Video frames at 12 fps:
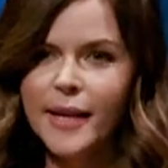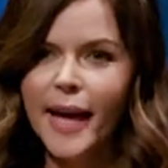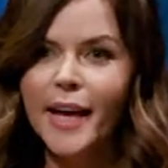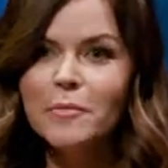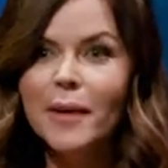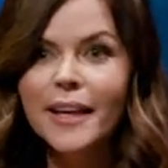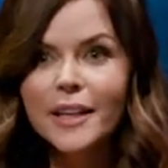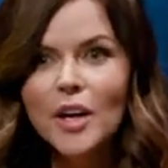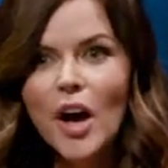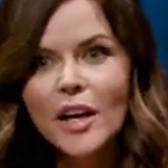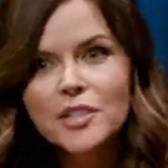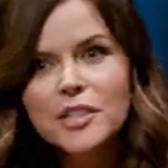and made a
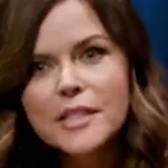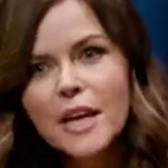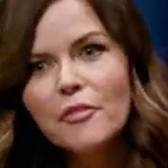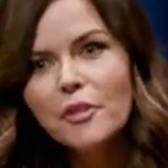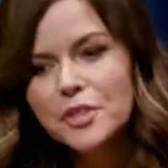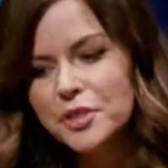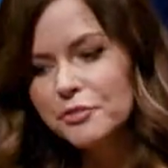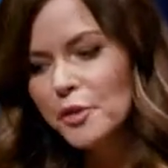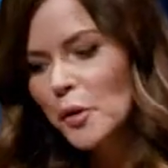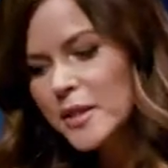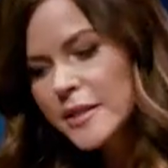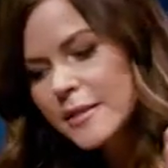conscious effort to
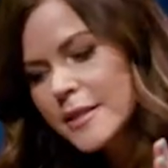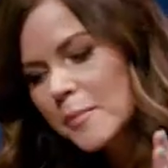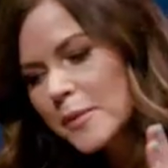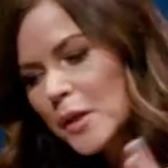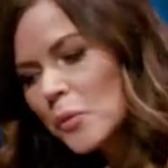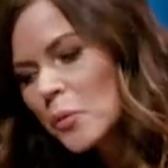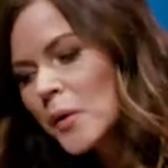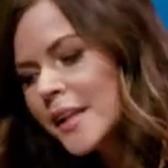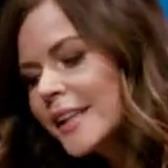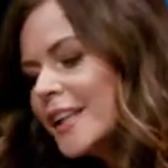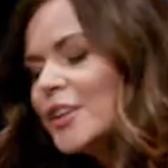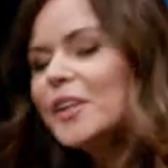focus on something
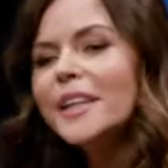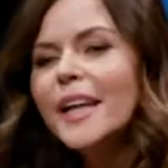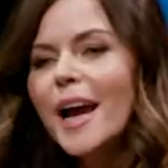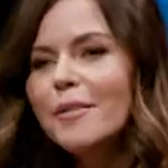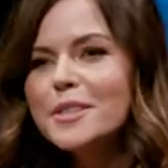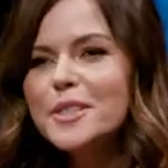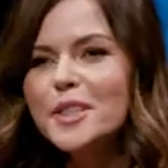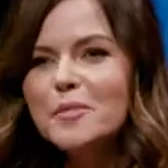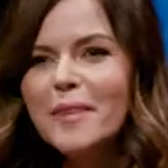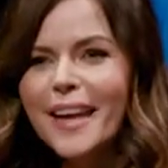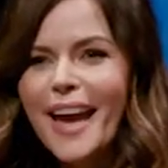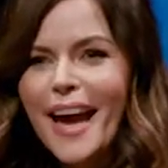really good that I was going to
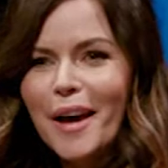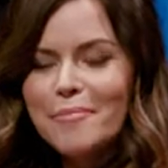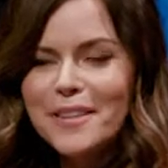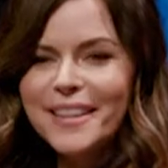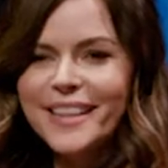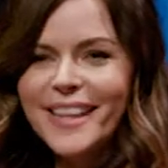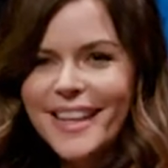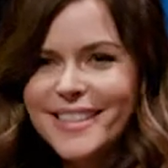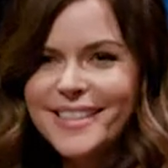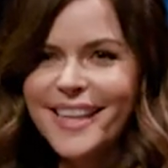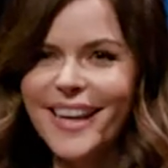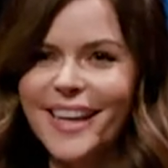make happen the
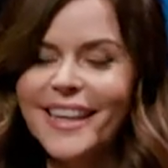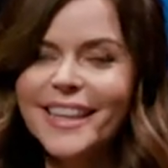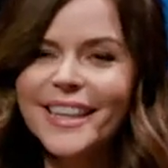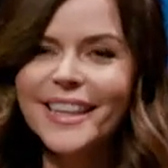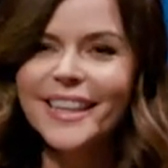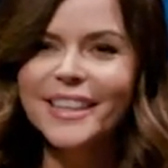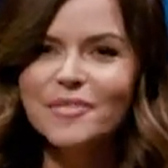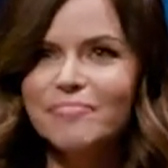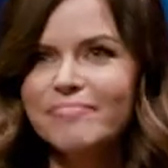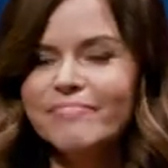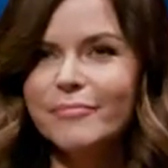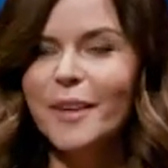next day.
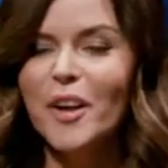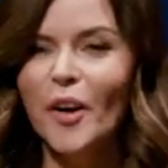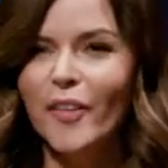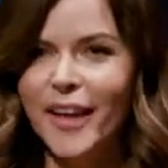We call